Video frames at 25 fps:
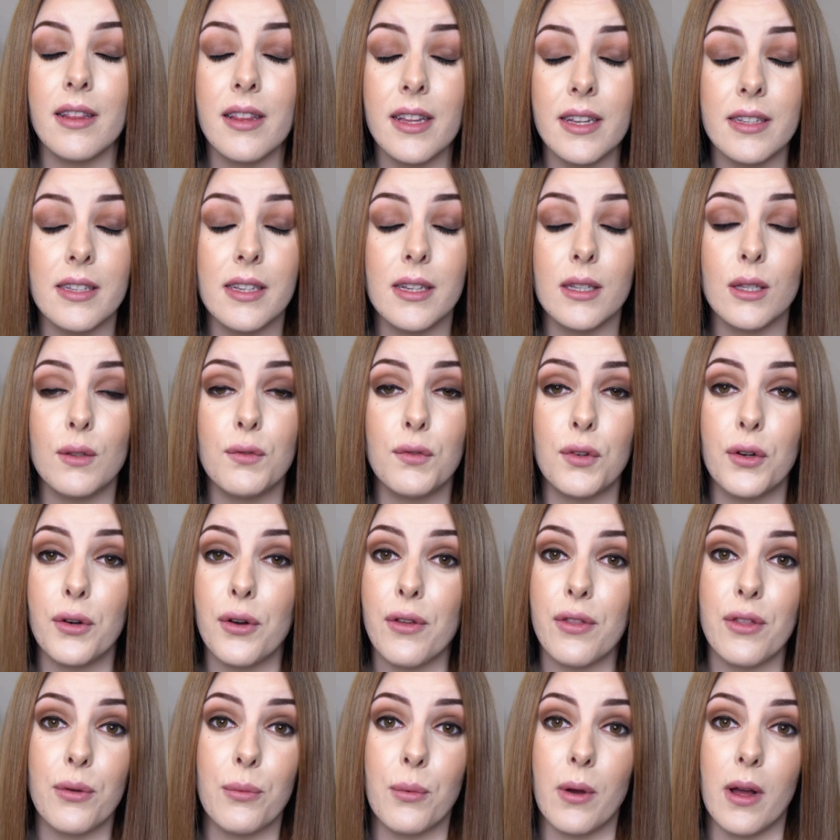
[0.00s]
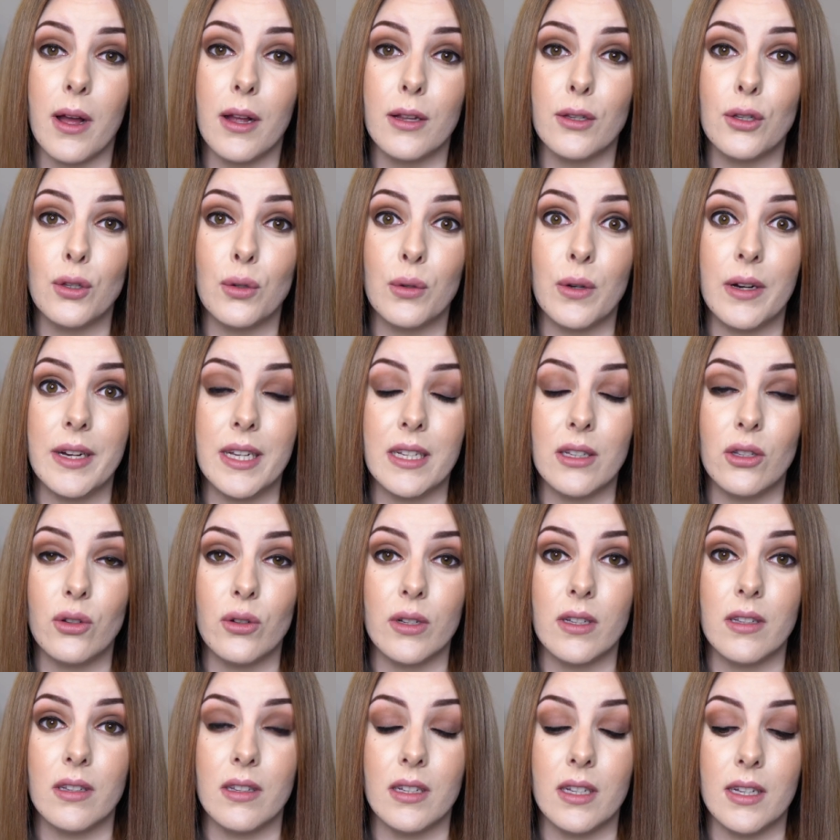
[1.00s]
This is for the ones who are
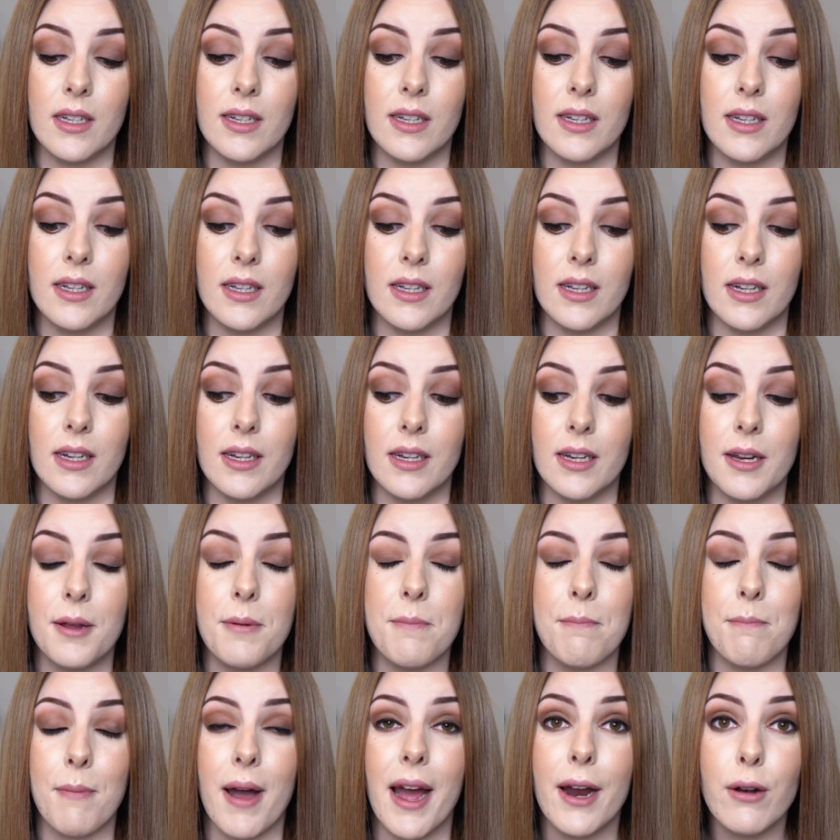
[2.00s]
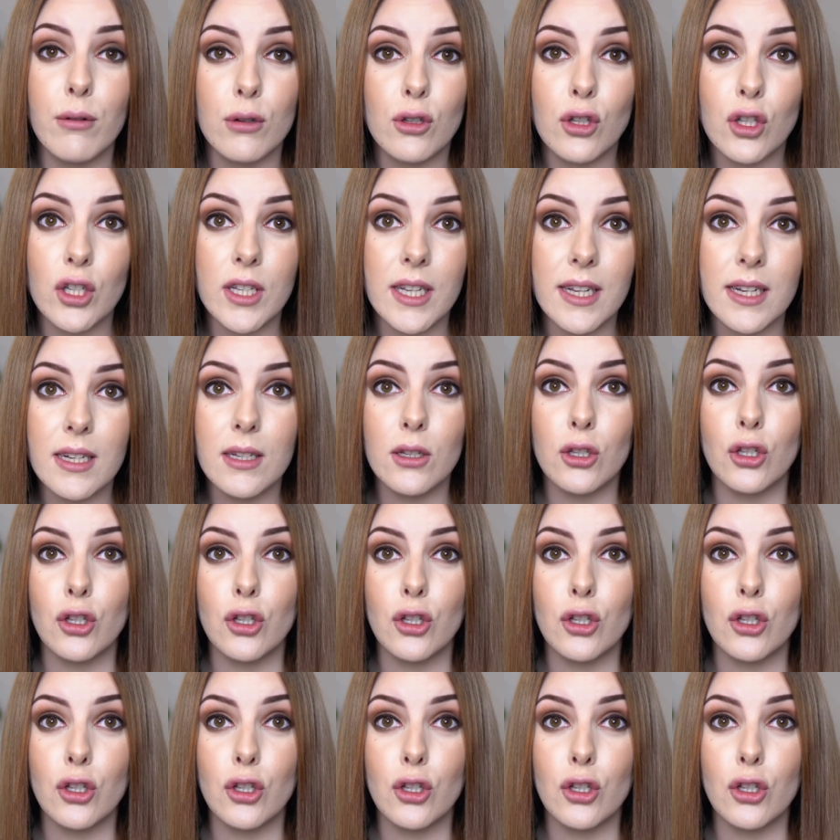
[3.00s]
interested in my routine.